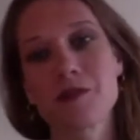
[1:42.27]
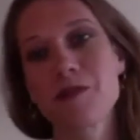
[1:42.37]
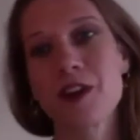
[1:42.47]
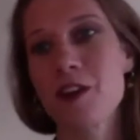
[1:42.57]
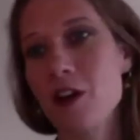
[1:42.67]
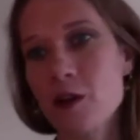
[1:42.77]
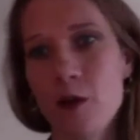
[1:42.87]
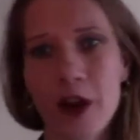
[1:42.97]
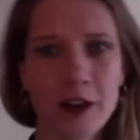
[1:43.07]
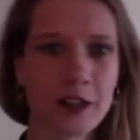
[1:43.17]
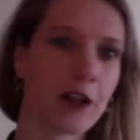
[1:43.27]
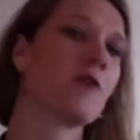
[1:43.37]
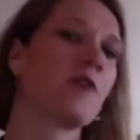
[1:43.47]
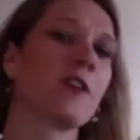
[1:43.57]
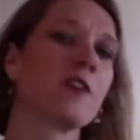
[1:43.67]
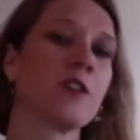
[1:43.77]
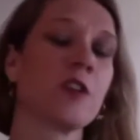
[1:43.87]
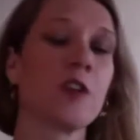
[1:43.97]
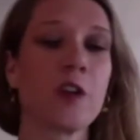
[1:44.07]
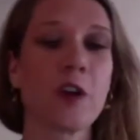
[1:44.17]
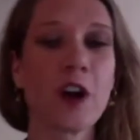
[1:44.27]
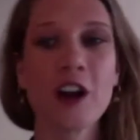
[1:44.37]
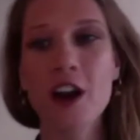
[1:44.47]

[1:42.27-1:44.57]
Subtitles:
Along the way, ended up moving to New York